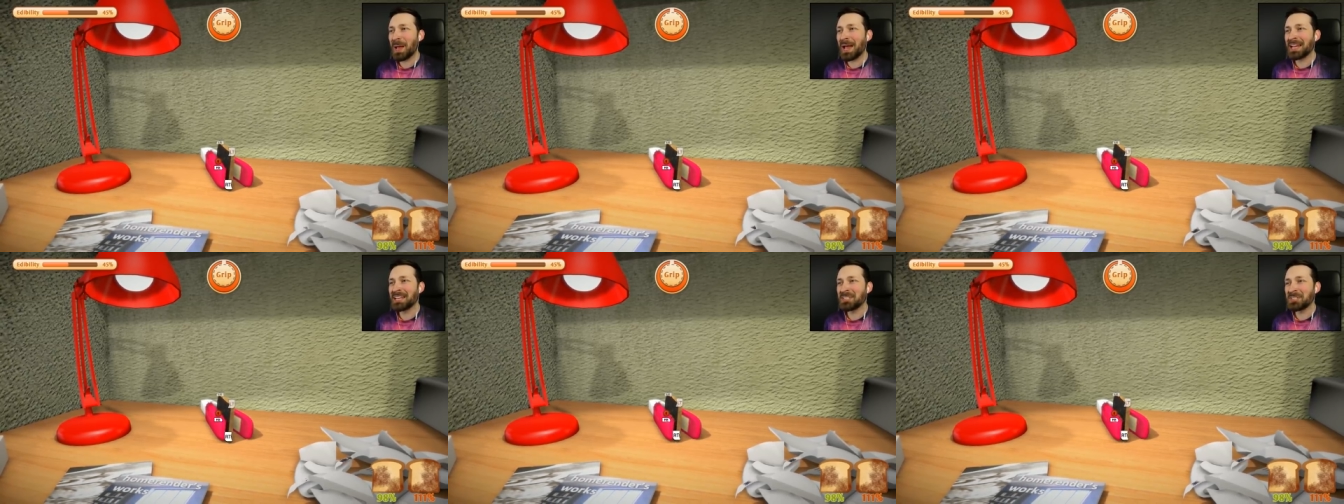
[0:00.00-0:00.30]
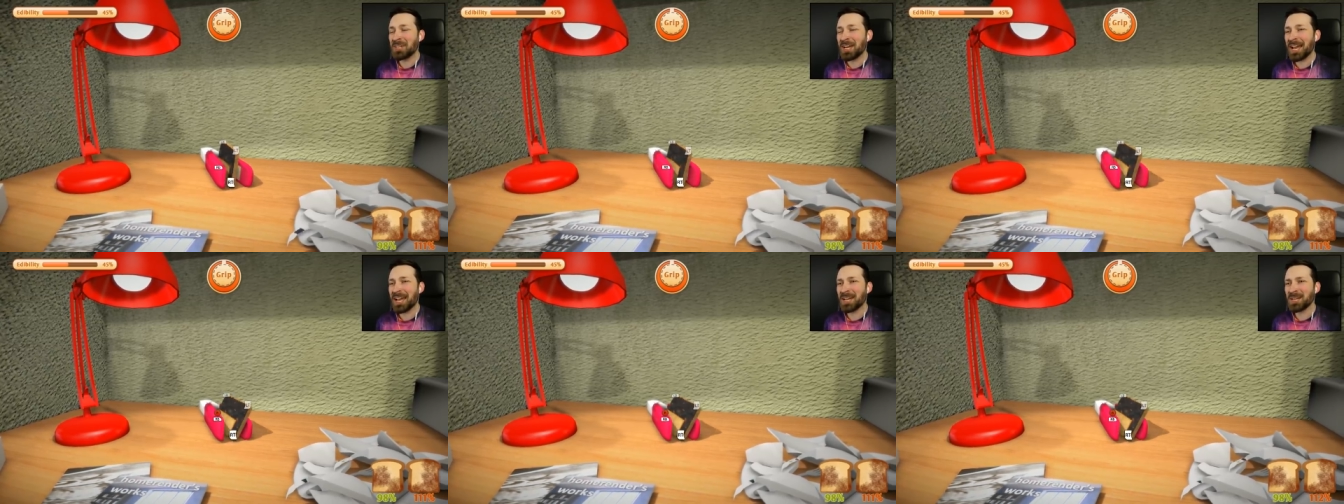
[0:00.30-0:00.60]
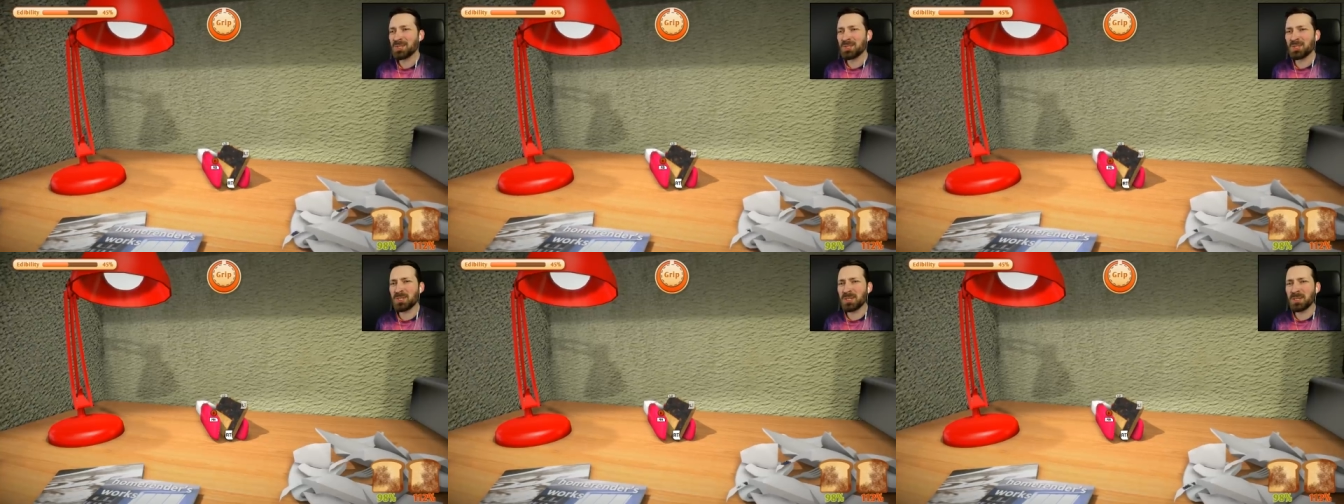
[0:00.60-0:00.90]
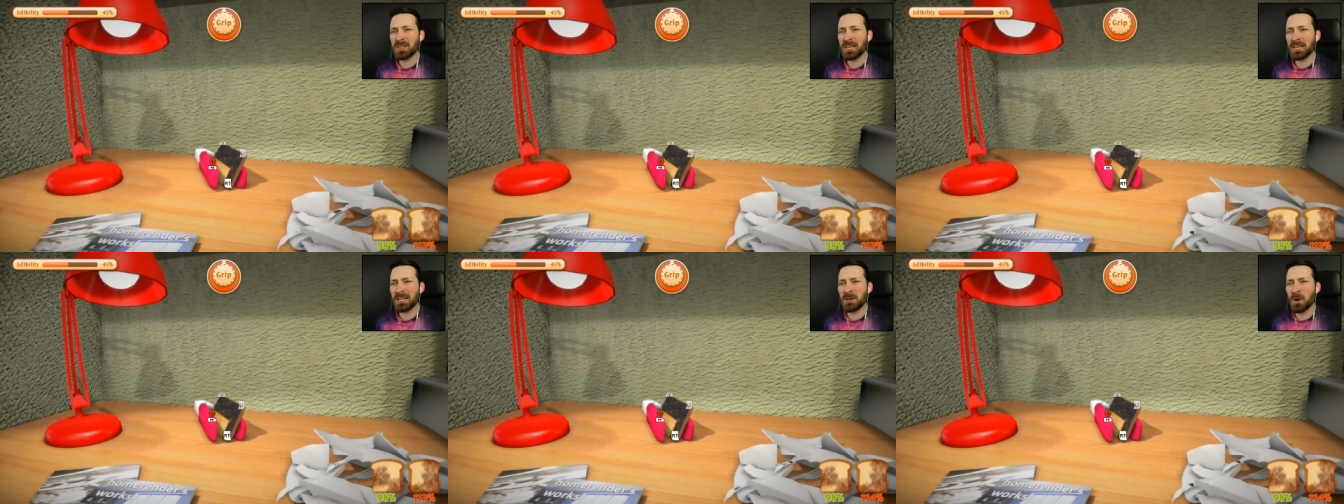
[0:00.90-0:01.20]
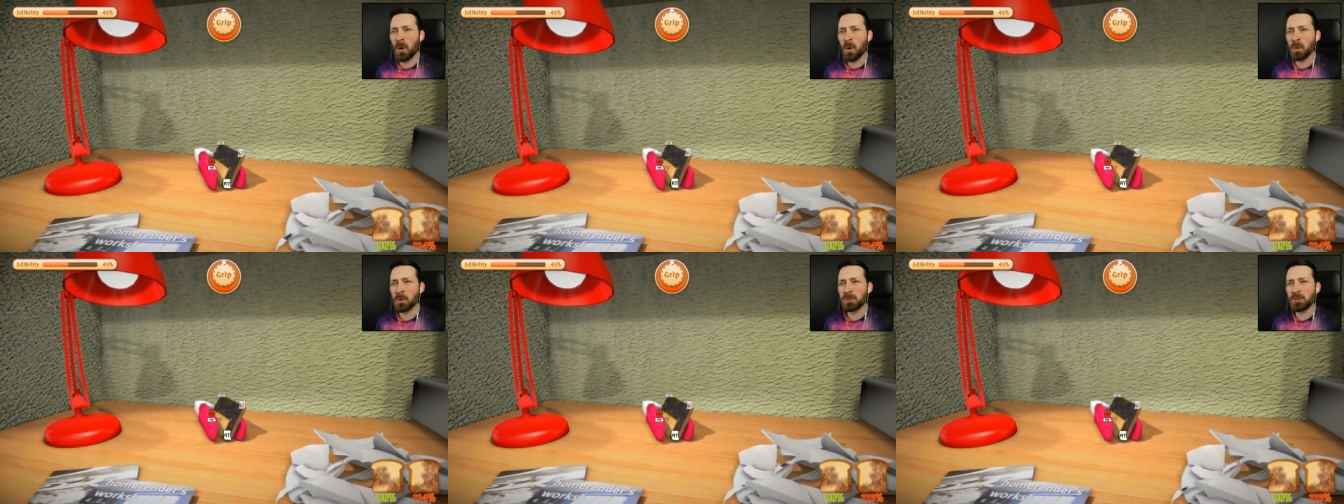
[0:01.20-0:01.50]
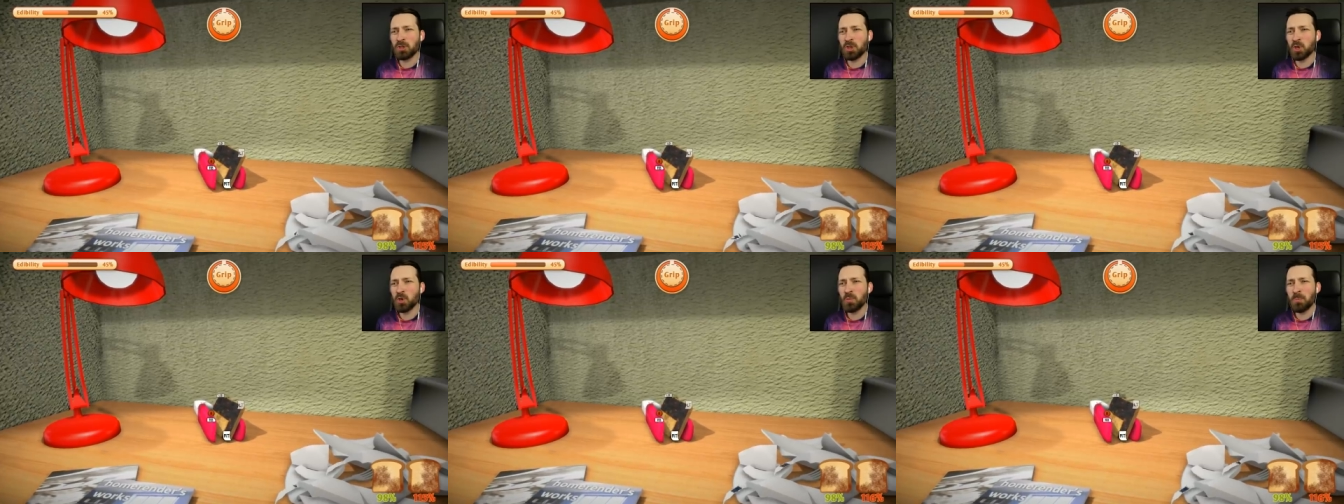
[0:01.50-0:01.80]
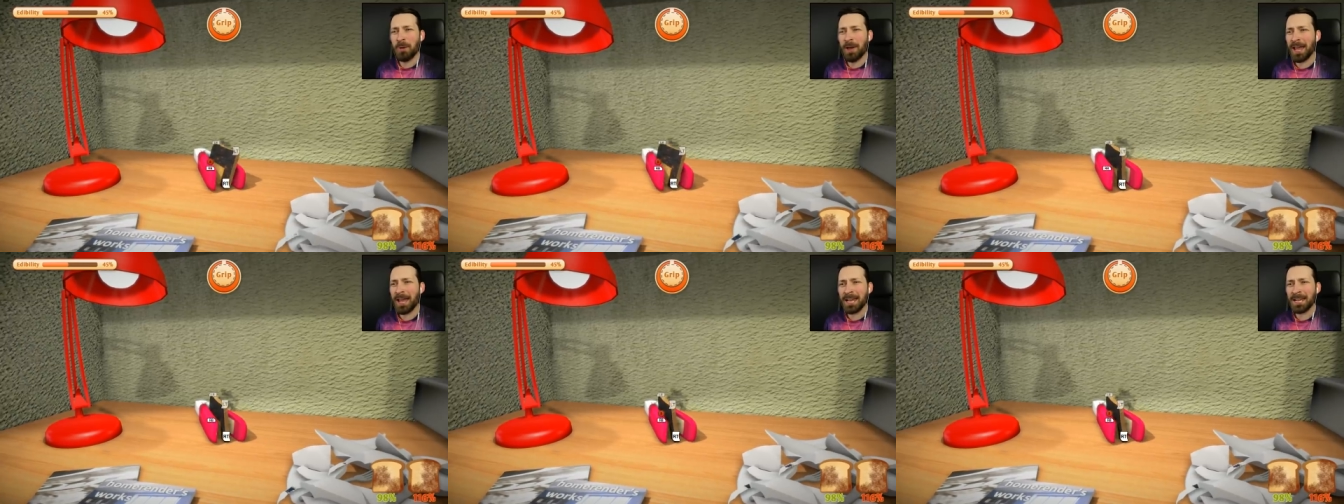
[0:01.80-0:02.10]
and taste like an old
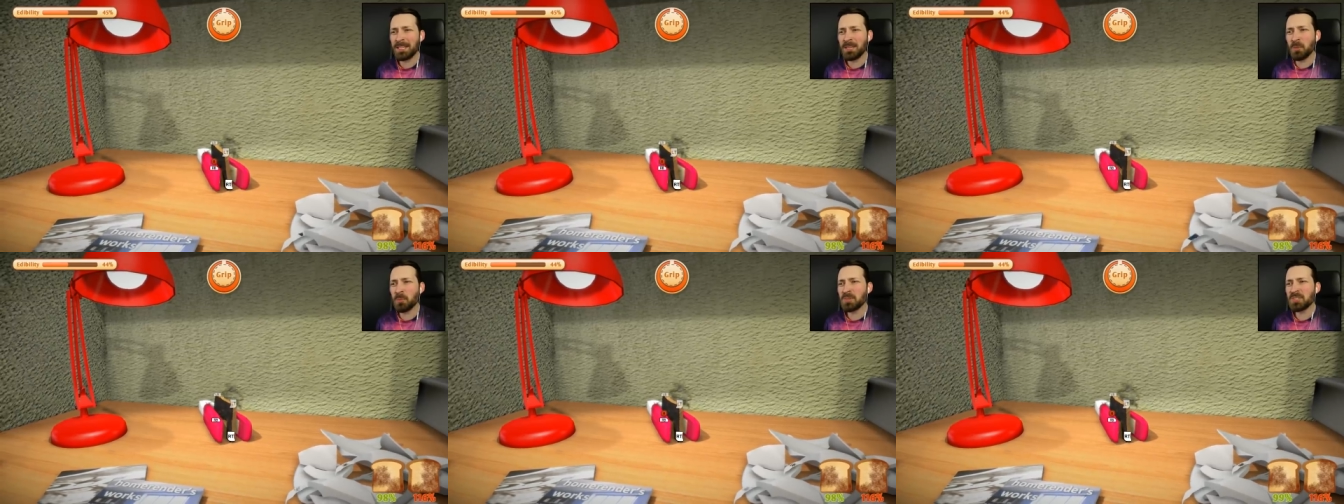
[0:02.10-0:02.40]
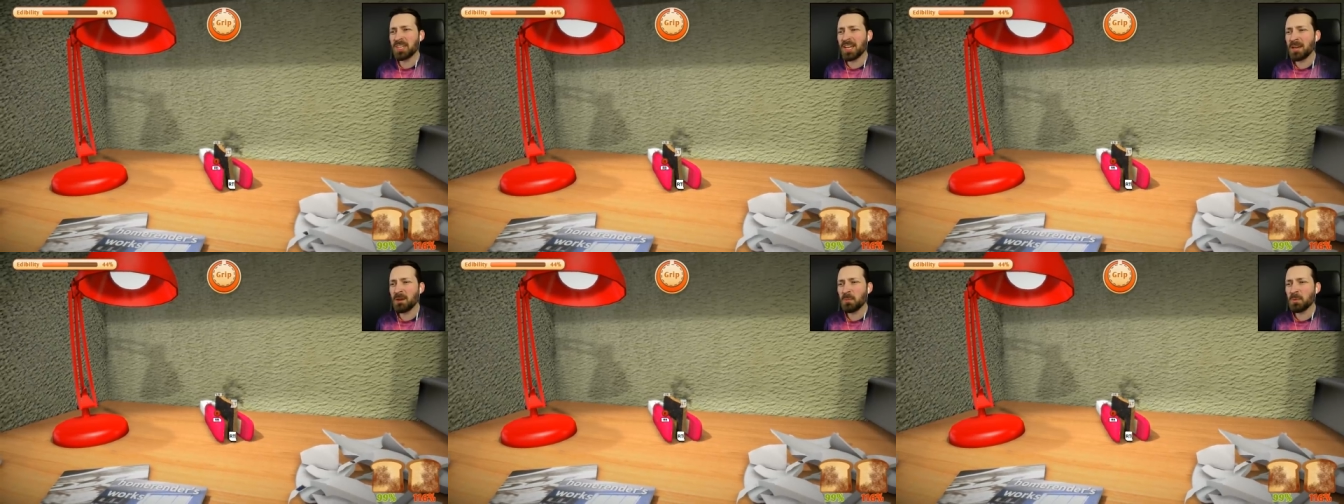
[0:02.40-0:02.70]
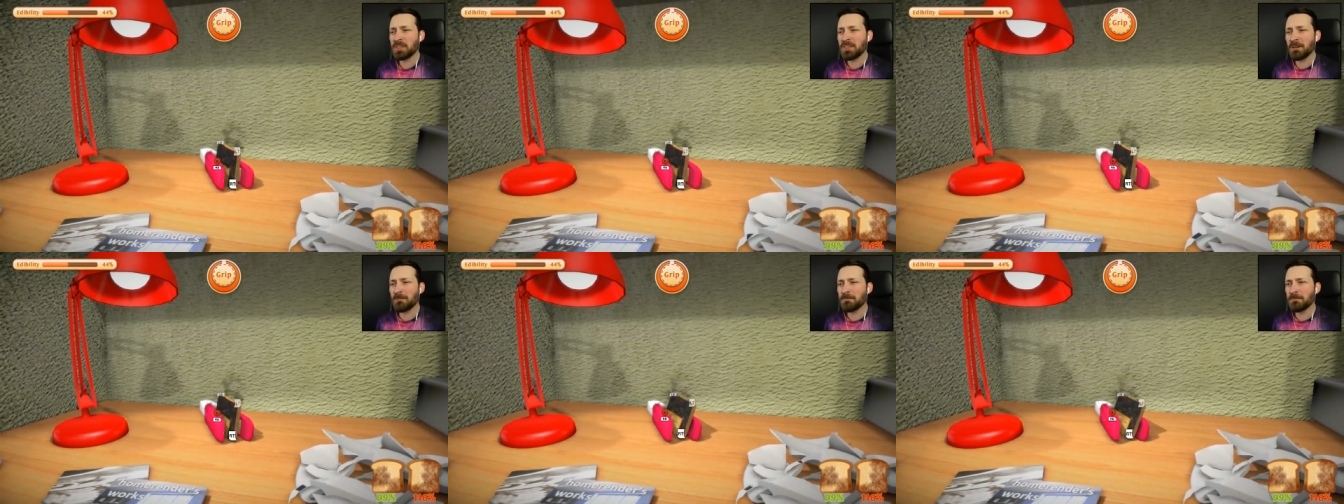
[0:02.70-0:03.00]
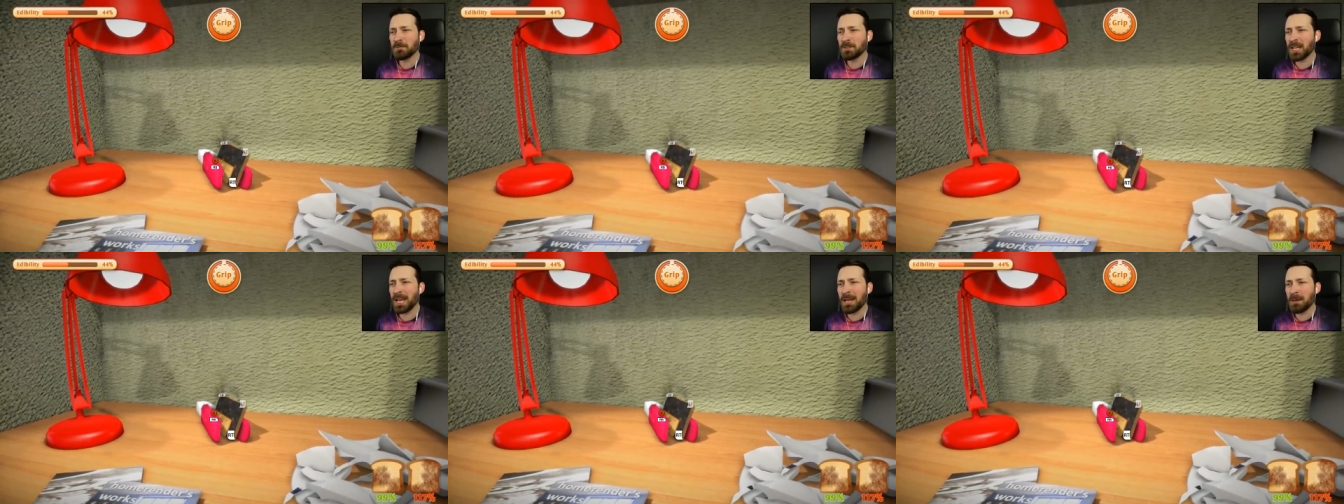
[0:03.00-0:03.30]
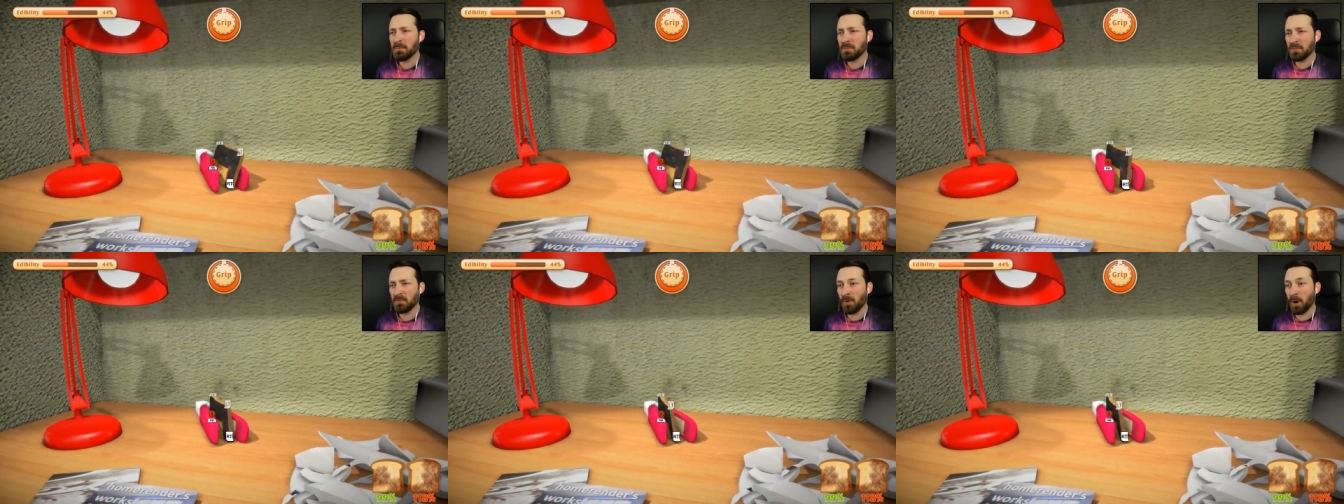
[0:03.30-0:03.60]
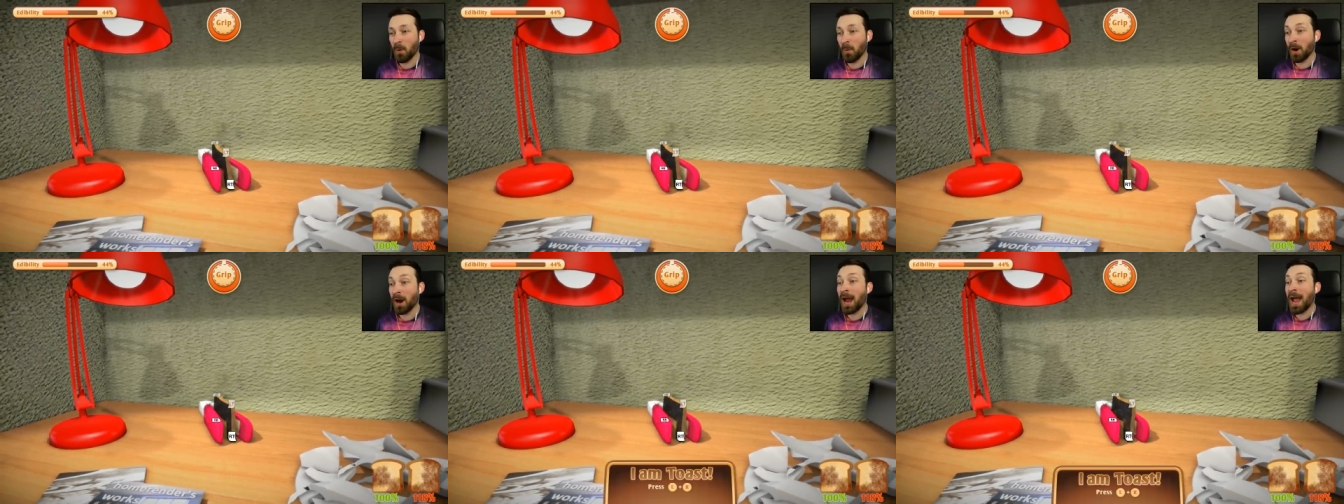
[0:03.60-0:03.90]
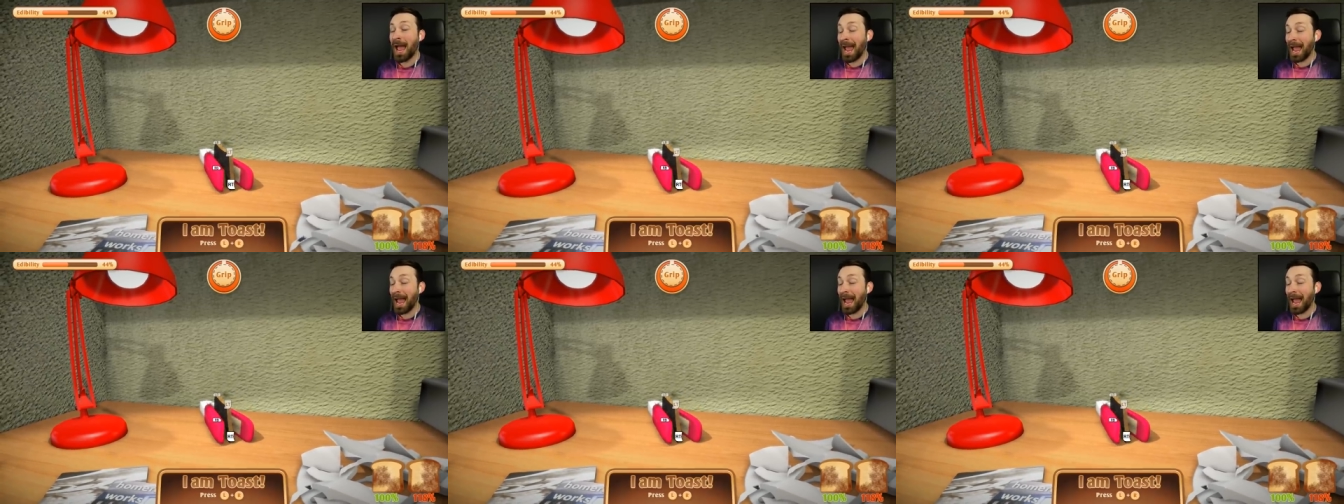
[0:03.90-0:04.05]
toupee that was hit with a flamethrower.